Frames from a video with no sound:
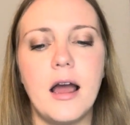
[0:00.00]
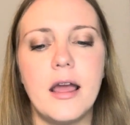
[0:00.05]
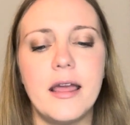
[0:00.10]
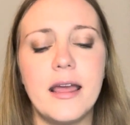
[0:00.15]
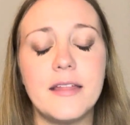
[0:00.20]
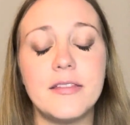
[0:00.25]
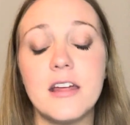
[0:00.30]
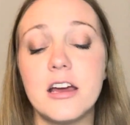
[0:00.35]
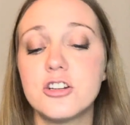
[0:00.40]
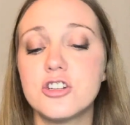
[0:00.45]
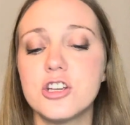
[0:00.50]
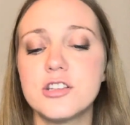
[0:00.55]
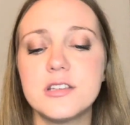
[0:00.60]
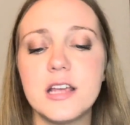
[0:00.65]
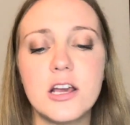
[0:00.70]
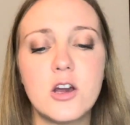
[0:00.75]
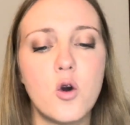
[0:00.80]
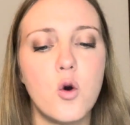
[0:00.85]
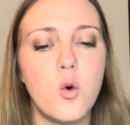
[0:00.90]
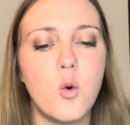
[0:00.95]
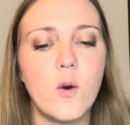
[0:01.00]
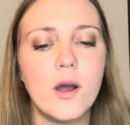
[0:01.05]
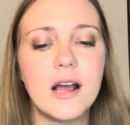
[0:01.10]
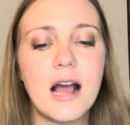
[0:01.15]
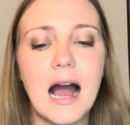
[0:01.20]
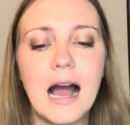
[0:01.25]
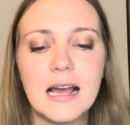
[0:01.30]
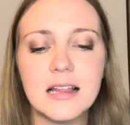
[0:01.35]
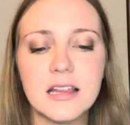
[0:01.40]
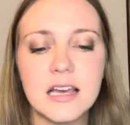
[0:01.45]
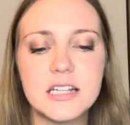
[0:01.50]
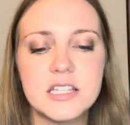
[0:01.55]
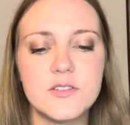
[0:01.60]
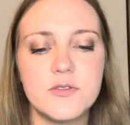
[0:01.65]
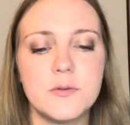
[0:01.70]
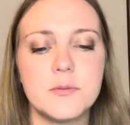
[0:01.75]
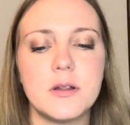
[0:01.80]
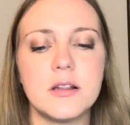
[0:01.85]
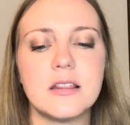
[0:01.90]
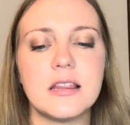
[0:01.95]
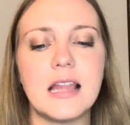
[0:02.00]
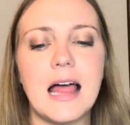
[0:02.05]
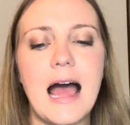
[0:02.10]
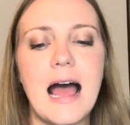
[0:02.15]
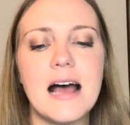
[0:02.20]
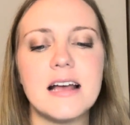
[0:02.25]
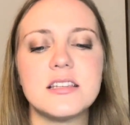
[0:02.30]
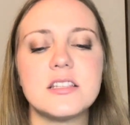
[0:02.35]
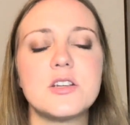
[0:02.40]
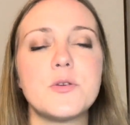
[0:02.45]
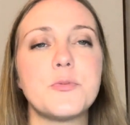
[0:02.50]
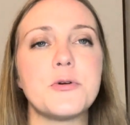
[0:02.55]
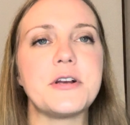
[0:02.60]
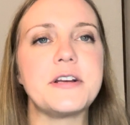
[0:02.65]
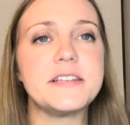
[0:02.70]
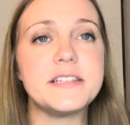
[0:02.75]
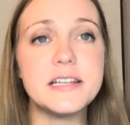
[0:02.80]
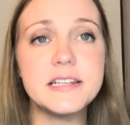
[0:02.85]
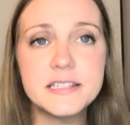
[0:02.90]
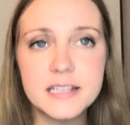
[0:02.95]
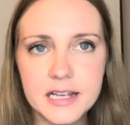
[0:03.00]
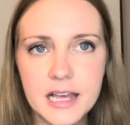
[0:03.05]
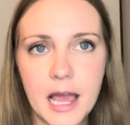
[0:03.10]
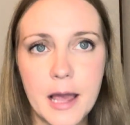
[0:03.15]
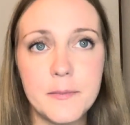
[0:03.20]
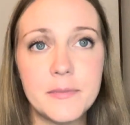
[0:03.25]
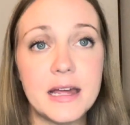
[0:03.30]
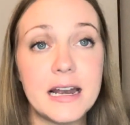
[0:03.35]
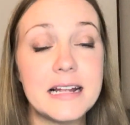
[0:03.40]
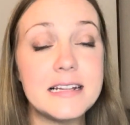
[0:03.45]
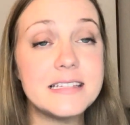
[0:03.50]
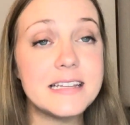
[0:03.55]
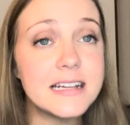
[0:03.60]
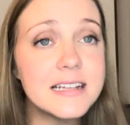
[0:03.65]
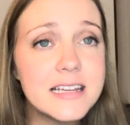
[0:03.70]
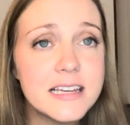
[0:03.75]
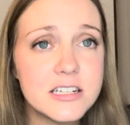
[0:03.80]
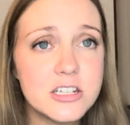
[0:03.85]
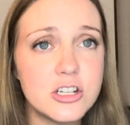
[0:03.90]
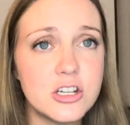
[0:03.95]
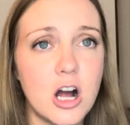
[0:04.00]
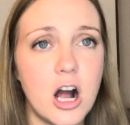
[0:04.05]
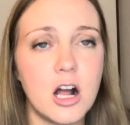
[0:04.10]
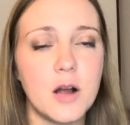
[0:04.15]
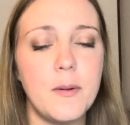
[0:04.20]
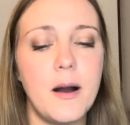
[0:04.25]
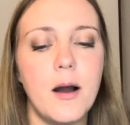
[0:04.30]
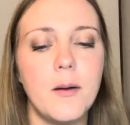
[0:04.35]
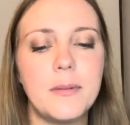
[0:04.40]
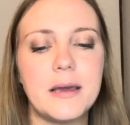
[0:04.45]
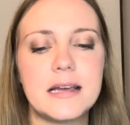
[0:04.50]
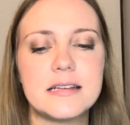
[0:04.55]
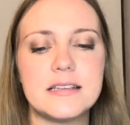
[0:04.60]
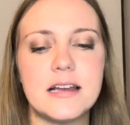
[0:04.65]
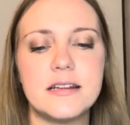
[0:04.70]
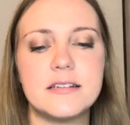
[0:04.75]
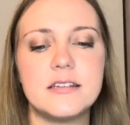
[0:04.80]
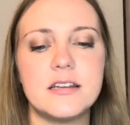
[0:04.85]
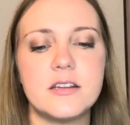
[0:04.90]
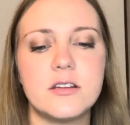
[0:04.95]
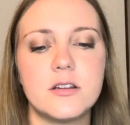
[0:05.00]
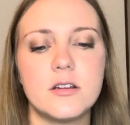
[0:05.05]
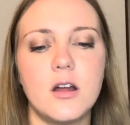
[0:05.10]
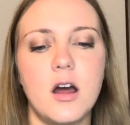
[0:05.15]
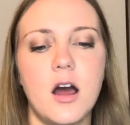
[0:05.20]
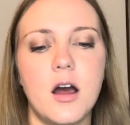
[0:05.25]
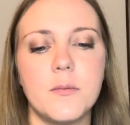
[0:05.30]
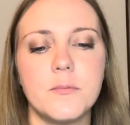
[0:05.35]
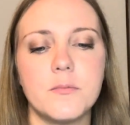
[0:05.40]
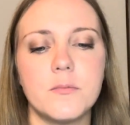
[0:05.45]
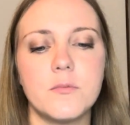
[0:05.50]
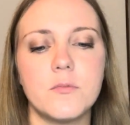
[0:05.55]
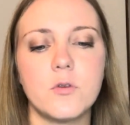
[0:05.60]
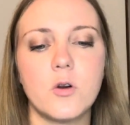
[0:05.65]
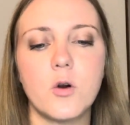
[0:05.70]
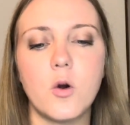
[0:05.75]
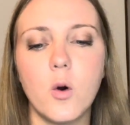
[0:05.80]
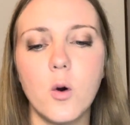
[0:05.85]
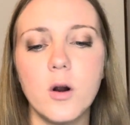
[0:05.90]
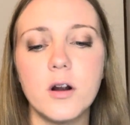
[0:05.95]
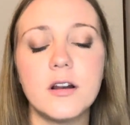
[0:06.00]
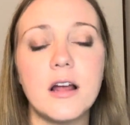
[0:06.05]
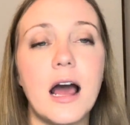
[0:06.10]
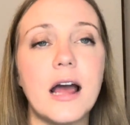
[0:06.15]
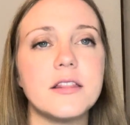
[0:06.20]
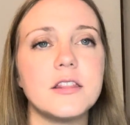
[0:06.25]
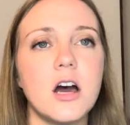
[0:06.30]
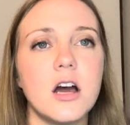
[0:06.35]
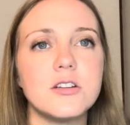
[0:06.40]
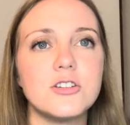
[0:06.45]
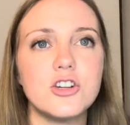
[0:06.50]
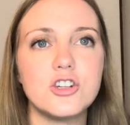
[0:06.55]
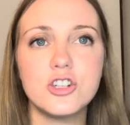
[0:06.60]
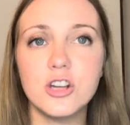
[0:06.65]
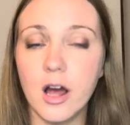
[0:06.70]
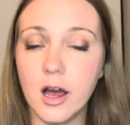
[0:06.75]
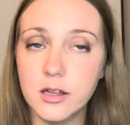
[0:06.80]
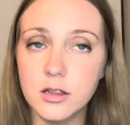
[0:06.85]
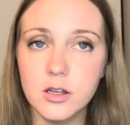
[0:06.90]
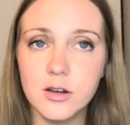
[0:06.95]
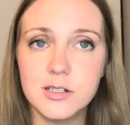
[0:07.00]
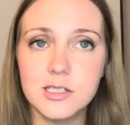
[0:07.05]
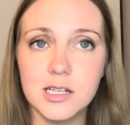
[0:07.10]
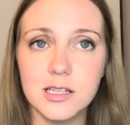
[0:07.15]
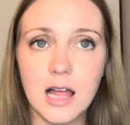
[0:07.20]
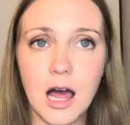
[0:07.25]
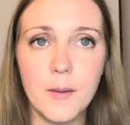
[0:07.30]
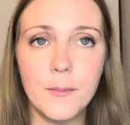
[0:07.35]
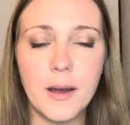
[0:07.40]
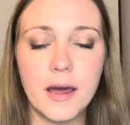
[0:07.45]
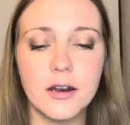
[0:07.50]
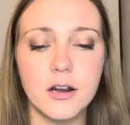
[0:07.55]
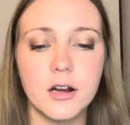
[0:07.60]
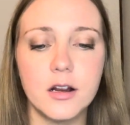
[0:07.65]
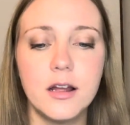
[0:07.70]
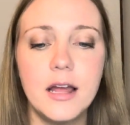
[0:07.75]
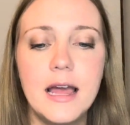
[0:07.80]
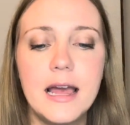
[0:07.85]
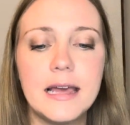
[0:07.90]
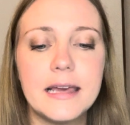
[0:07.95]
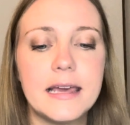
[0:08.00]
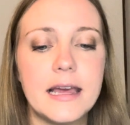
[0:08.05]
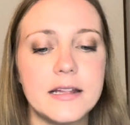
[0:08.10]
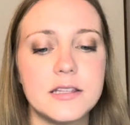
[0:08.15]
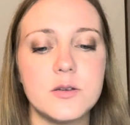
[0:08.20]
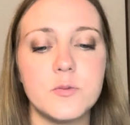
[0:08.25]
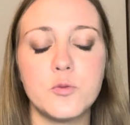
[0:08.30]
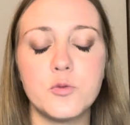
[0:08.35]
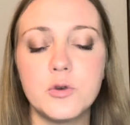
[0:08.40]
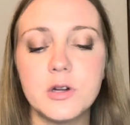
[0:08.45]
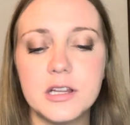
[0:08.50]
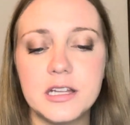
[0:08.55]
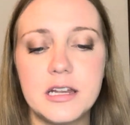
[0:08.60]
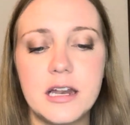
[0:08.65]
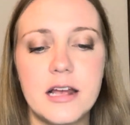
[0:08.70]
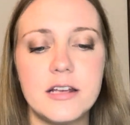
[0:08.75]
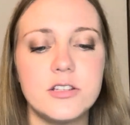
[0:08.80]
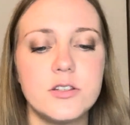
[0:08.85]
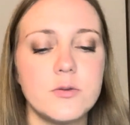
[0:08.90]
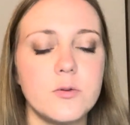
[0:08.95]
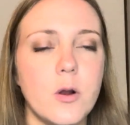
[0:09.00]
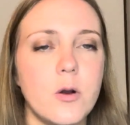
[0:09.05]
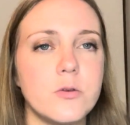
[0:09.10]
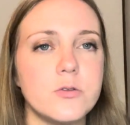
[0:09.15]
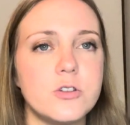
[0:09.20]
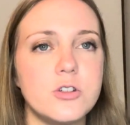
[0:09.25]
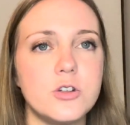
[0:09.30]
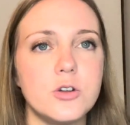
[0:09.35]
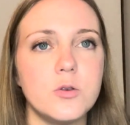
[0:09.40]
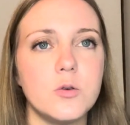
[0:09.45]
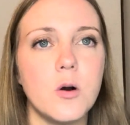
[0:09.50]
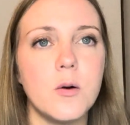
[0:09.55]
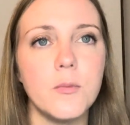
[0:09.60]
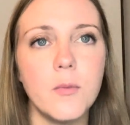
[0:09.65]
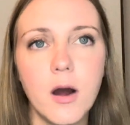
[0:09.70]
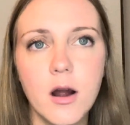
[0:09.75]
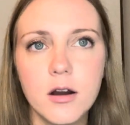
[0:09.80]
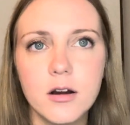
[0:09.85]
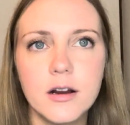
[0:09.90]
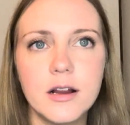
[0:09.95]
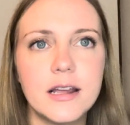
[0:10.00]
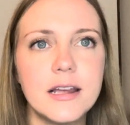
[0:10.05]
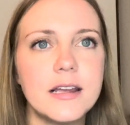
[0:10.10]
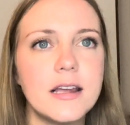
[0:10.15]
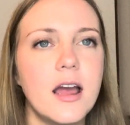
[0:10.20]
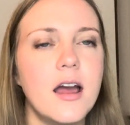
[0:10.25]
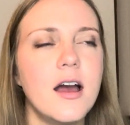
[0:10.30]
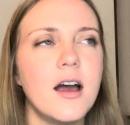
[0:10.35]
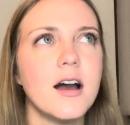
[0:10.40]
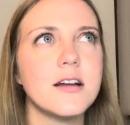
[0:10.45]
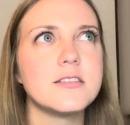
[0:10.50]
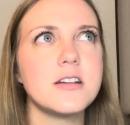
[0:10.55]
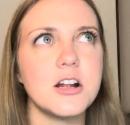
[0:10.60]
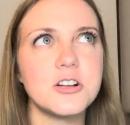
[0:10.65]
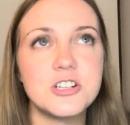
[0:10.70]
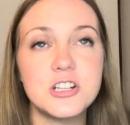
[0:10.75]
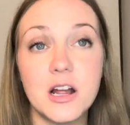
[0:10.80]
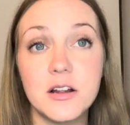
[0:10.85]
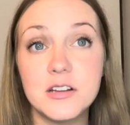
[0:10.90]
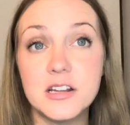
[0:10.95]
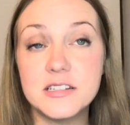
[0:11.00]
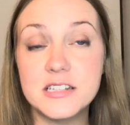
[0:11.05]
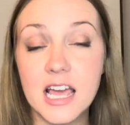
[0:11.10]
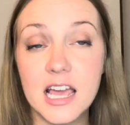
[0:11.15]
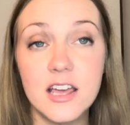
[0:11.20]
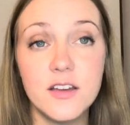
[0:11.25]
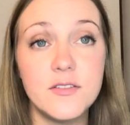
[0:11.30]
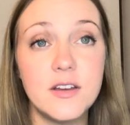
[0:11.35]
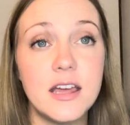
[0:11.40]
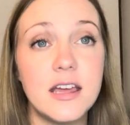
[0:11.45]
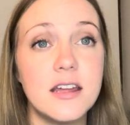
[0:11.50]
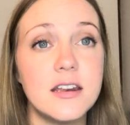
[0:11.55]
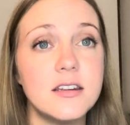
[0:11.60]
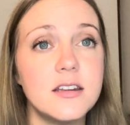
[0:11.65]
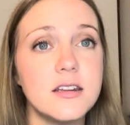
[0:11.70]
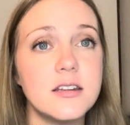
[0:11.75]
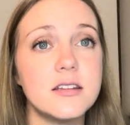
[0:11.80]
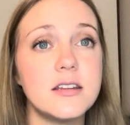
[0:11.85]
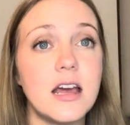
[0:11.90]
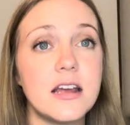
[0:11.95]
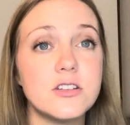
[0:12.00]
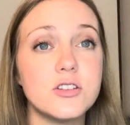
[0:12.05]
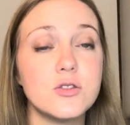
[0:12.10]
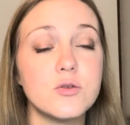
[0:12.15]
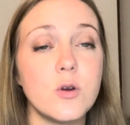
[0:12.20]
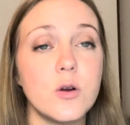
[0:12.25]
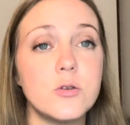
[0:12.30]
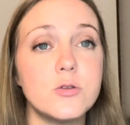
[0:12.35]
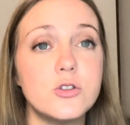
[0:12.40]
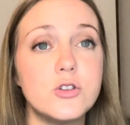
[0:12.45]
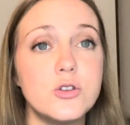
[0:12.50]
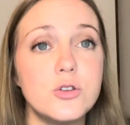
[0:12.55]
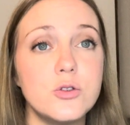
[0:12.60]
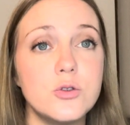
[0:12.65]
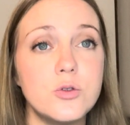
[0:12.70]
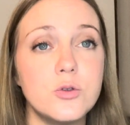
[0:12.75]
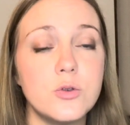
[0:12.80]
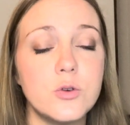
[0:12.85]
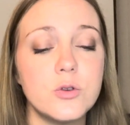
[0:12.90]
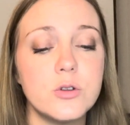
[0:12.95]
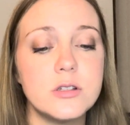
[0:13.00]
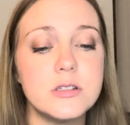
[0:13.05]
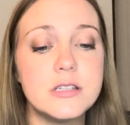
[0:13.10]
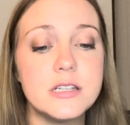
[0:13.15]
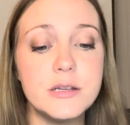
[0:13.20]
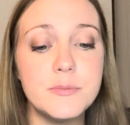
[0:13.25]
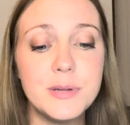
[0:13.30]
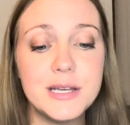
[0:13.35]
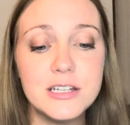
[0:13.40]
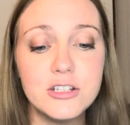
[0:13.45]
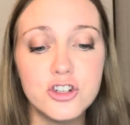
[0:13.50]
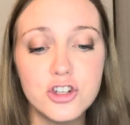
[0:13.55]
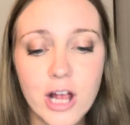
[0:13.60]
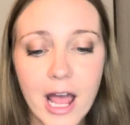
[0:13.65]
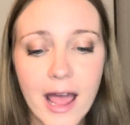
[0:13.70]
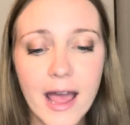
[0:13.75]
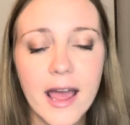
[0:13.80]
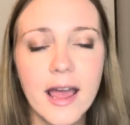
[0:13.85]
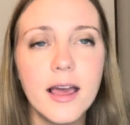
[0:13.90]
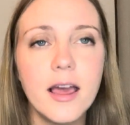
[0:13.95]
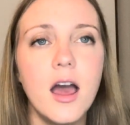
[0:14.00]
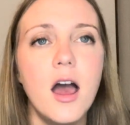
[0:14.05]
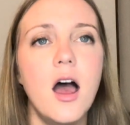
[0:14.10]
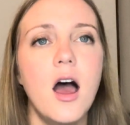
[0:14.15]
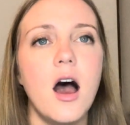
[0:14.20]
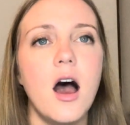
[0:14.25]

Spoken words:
And then just like quick highlights from the last preseason game that I didn't get to talk about because I didn't record. I thought DeSean looked a lot better. He had some really nice throws to Amari, touchdown to David, nice throw to DPJ.